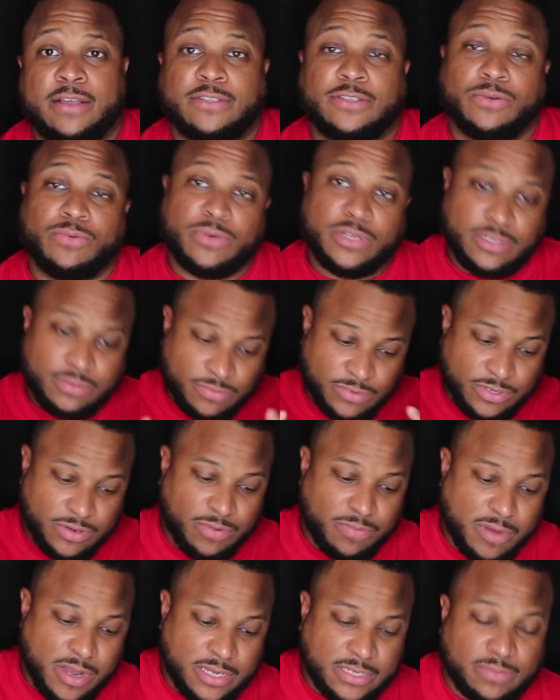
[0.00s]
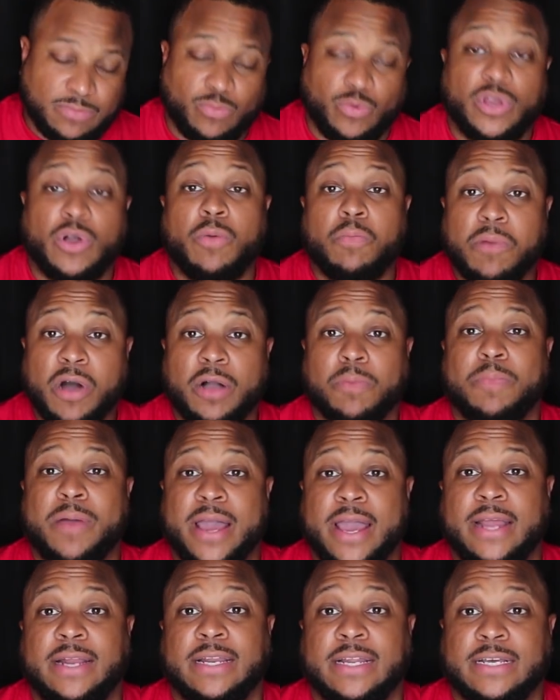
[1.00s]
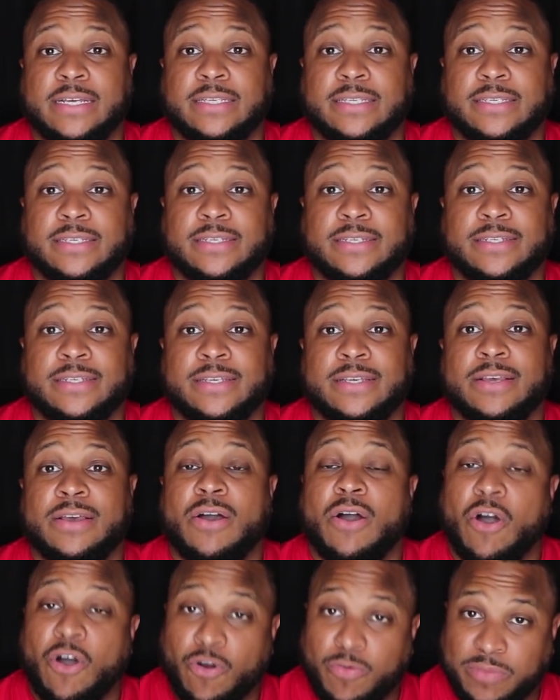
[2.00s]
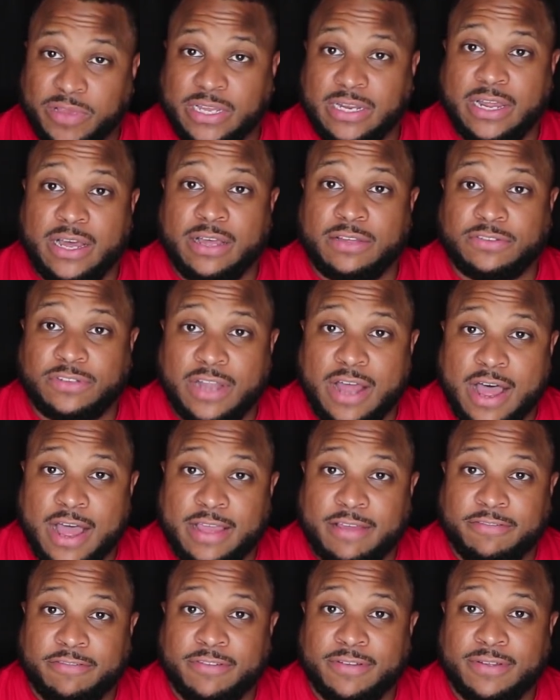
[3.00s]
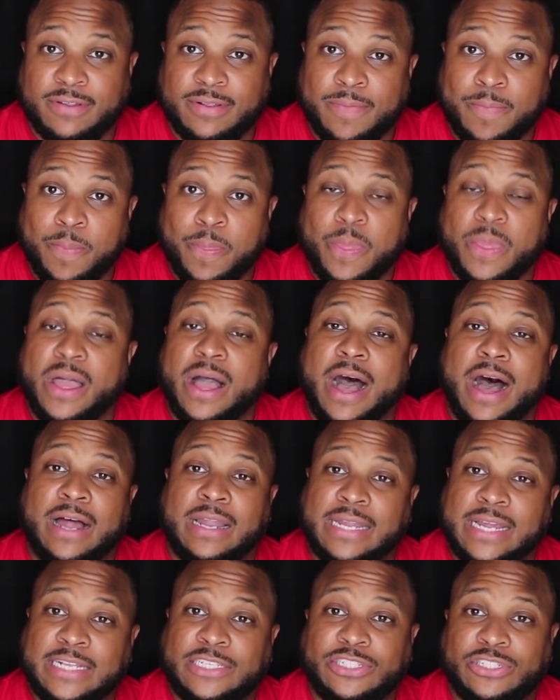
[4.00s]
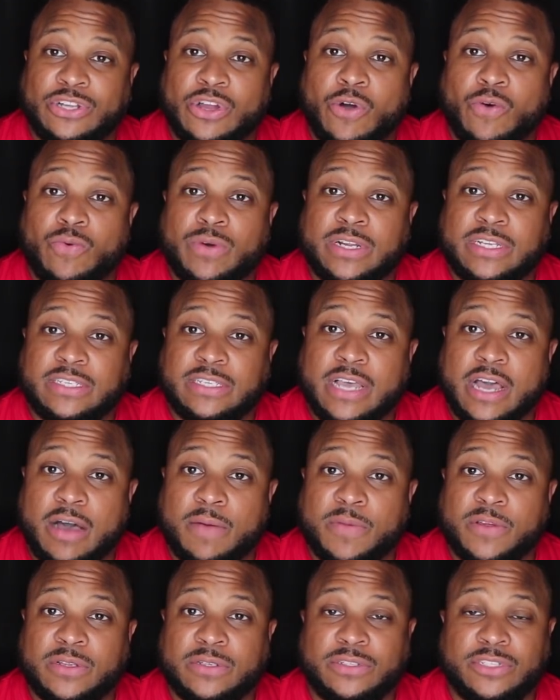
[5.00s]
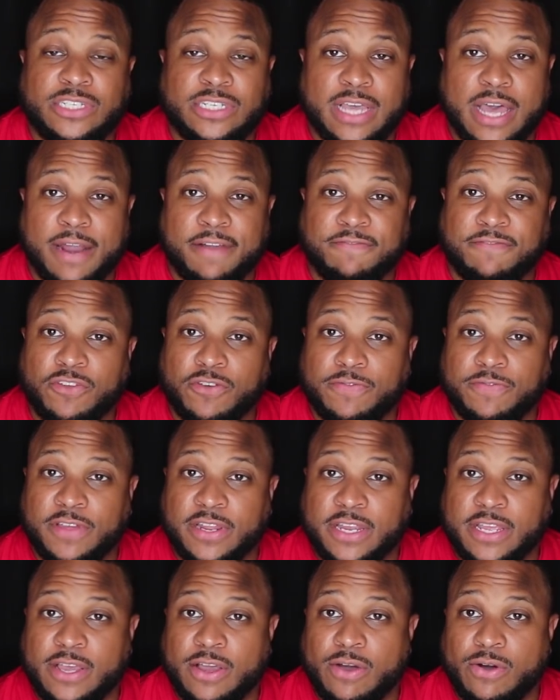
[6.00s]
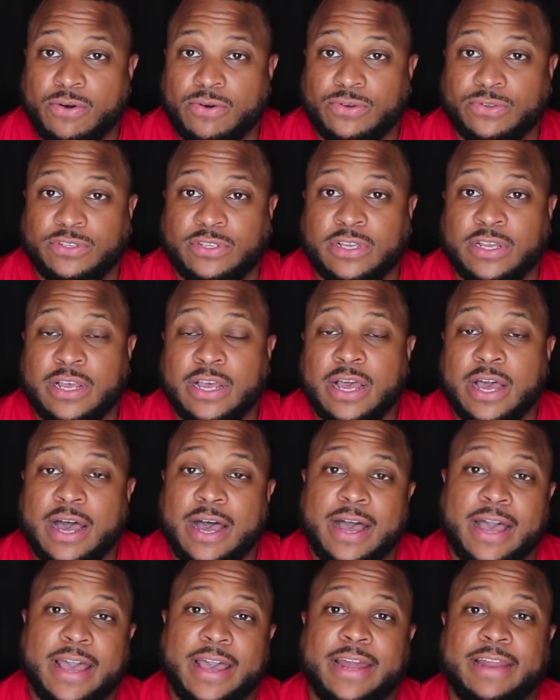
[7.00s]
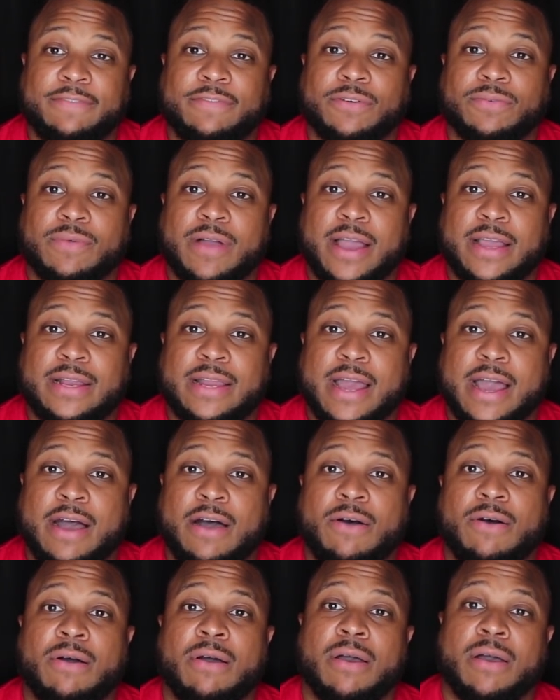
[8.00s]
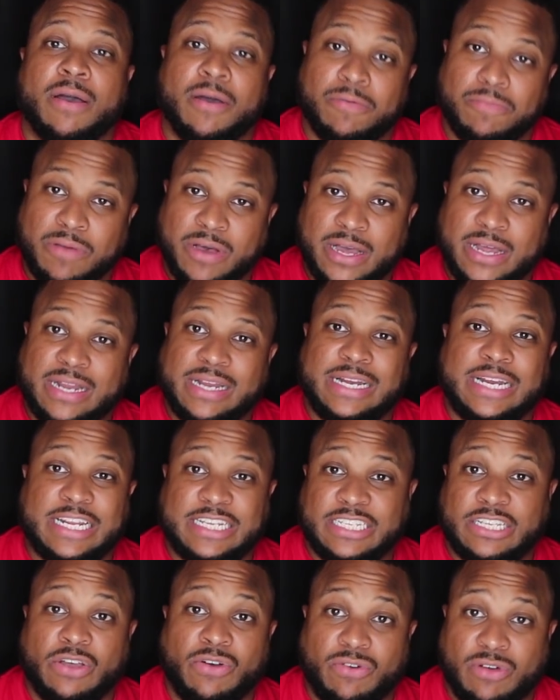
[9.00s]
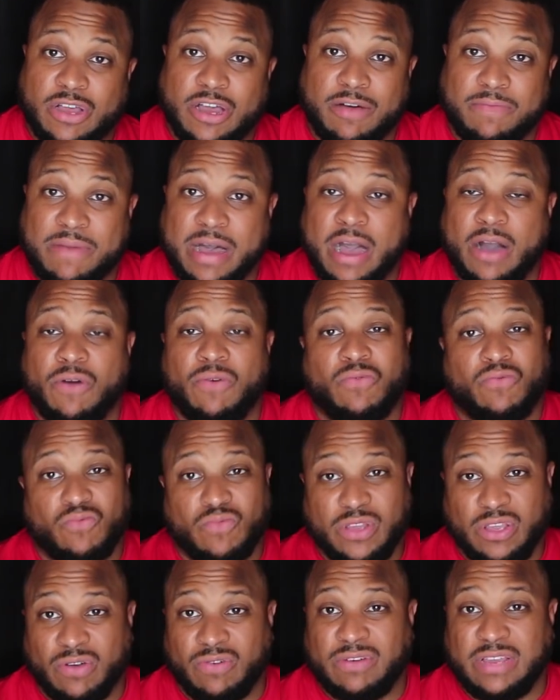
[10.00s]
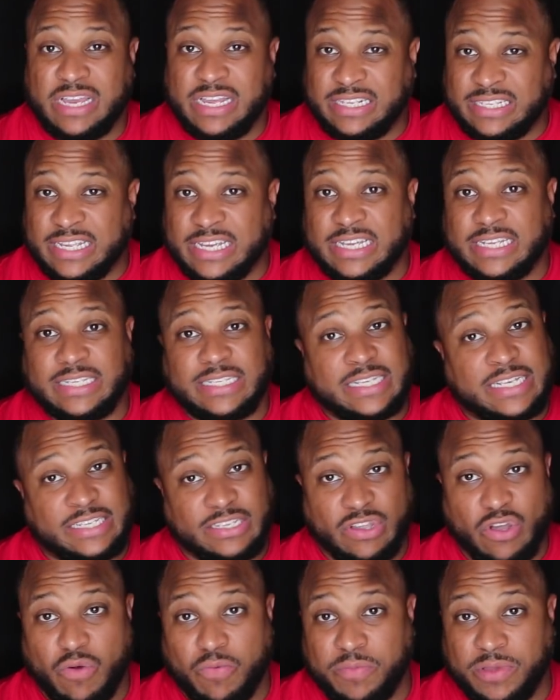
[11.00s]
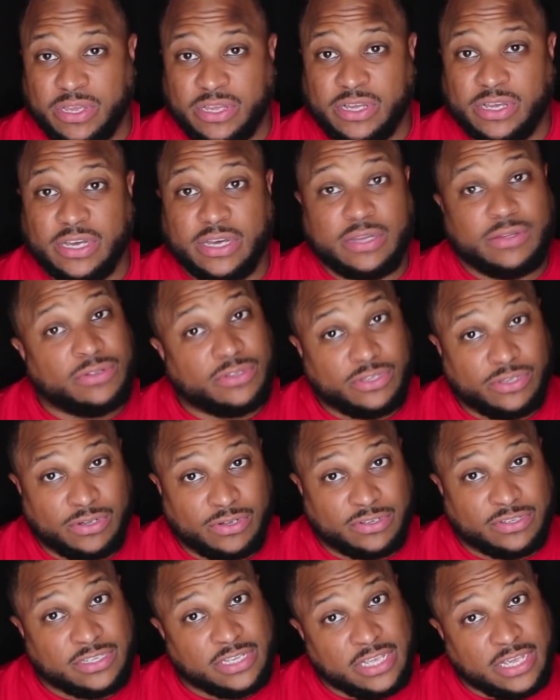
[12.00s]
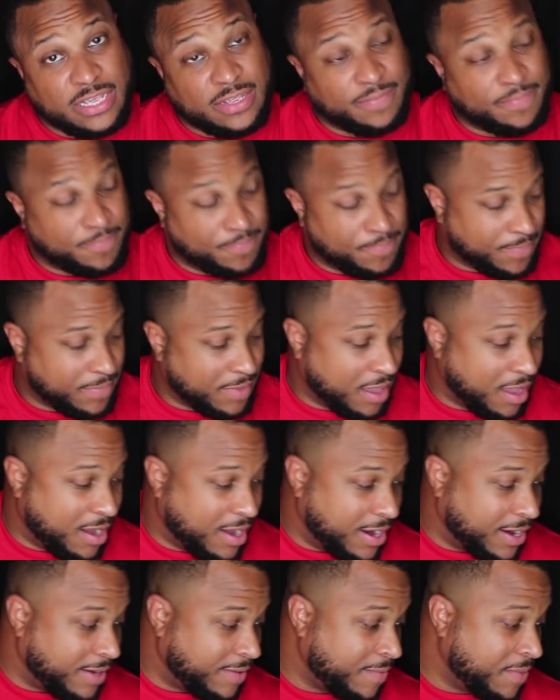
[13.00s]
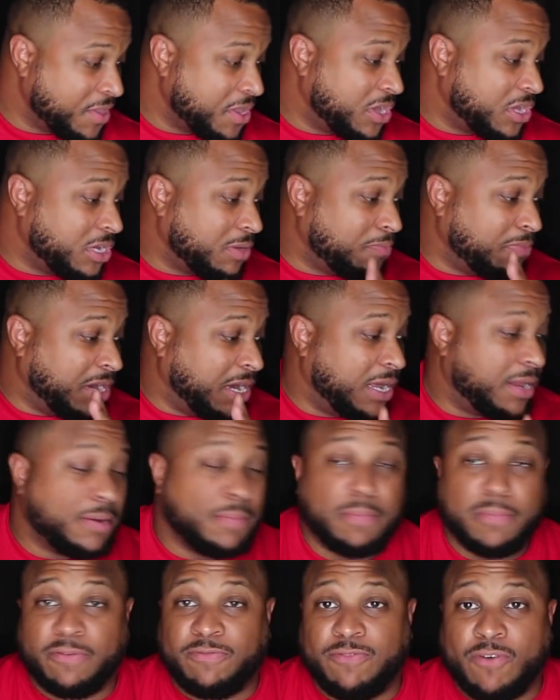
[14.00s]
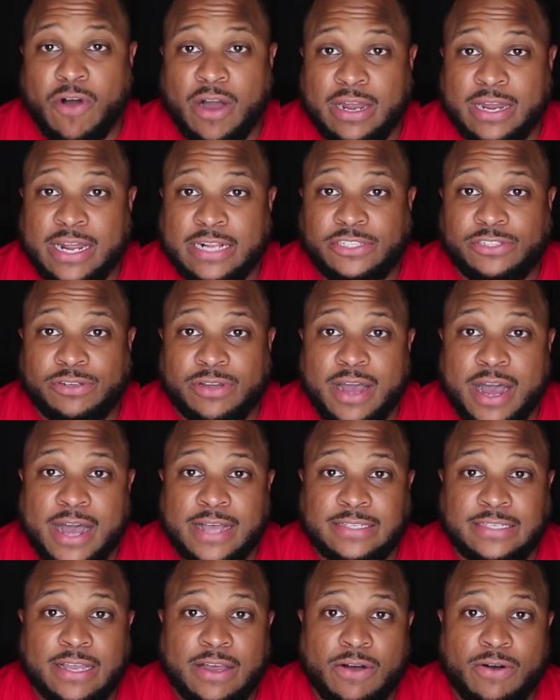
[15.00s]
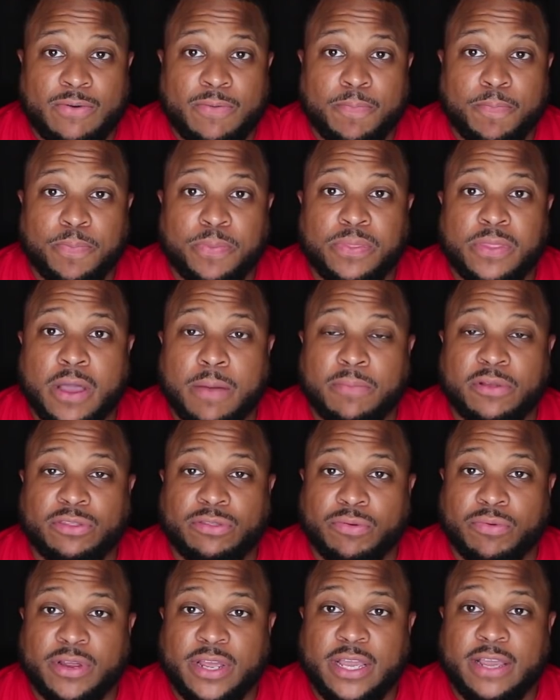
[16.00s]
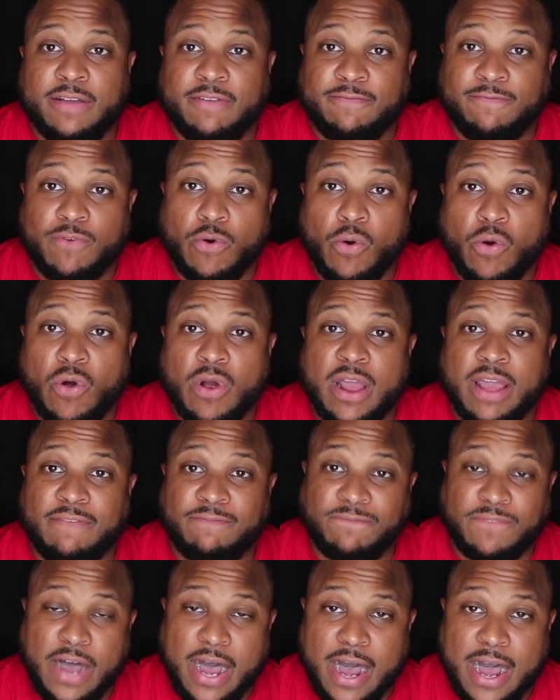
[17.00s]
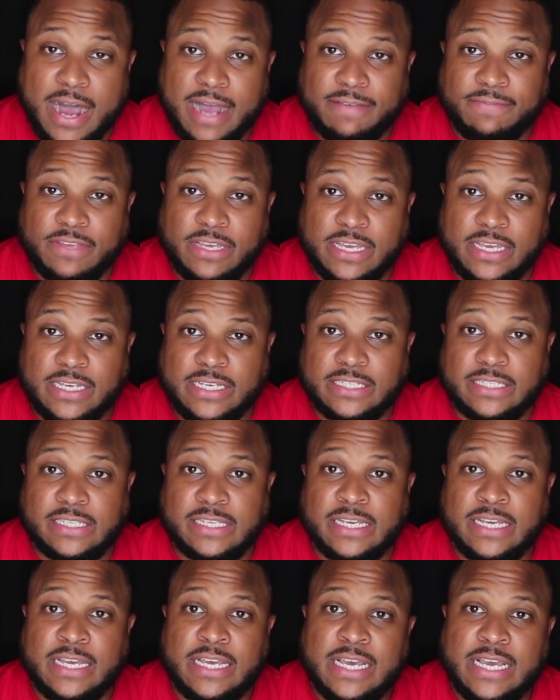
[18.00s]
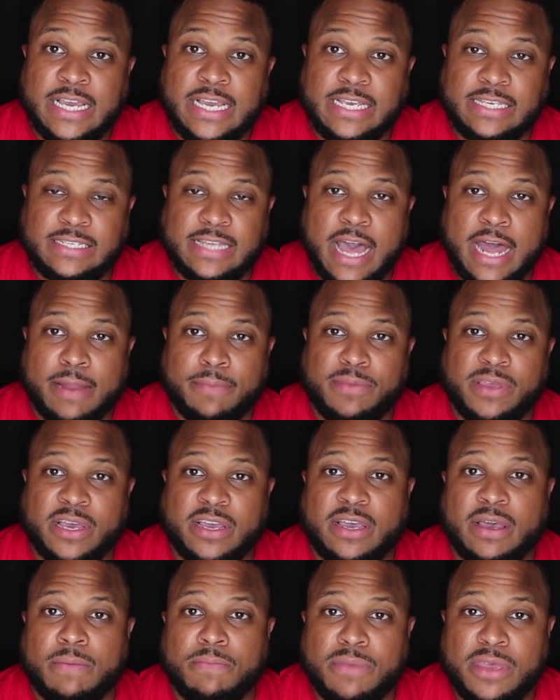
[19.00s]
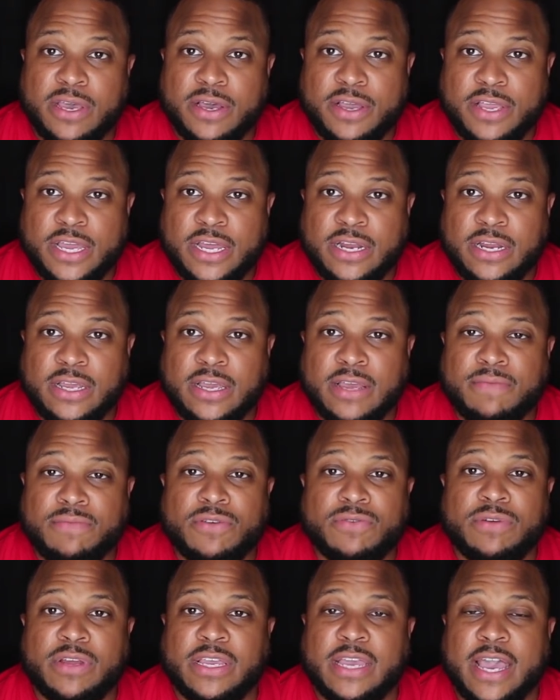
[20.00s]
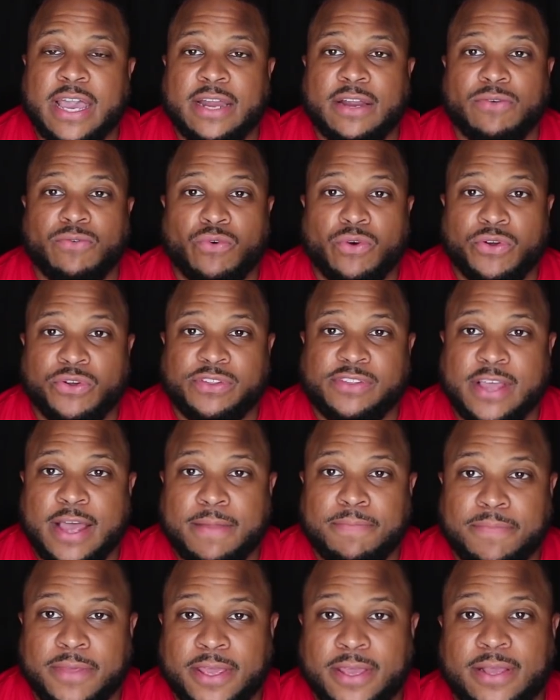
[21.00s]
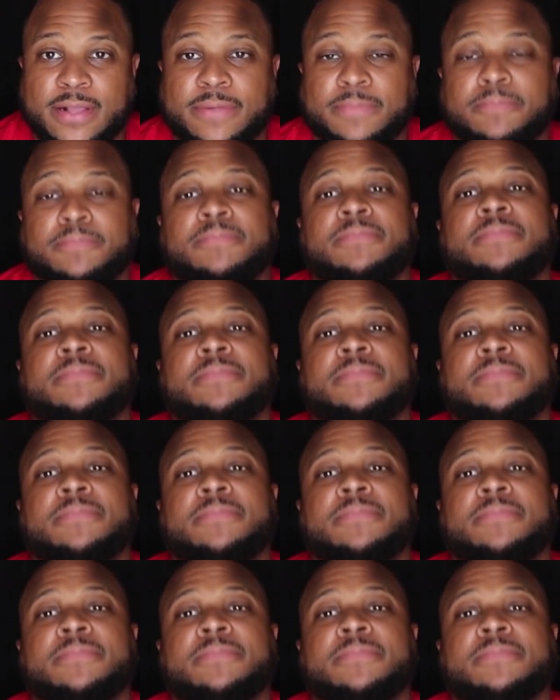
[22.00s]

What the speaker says: So we gonna mukbang this on B Loves Life. I'll let you know when it's coming. She got a few videos ahead of it right now. But this gonna come out. We gonna eat this. It's gonna be good. You gonna see. Alright. But before I let you guys go, number 3, 4, and 5 is he's gotta be a chameleon communicator. What does that mean?